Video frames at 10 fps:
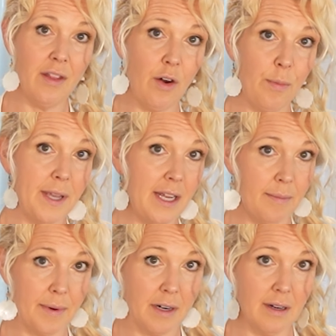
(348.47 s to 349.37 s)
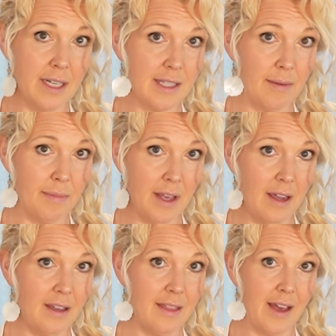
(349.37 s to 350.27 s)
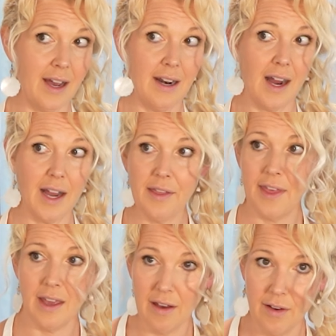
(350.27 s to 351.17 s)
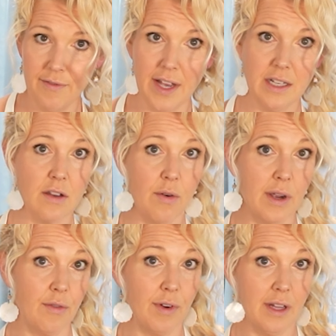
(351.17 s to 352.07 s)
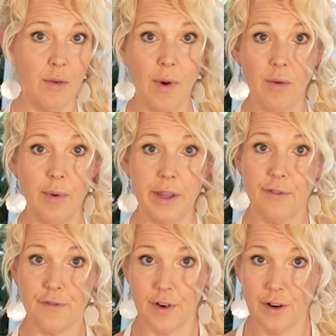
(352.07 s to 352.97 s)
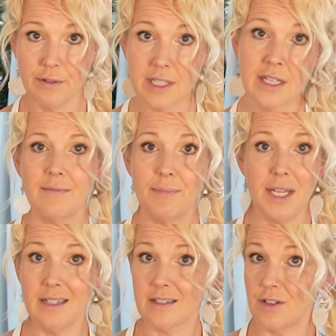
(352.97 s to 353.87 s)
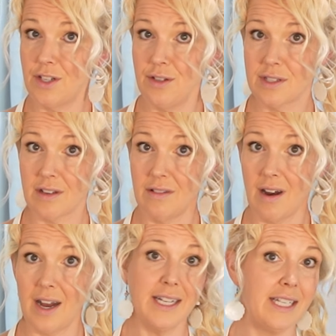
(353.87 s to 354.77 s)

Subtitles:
though peanut butter is something that I think of as going really well with fruit, peanuts are used a lot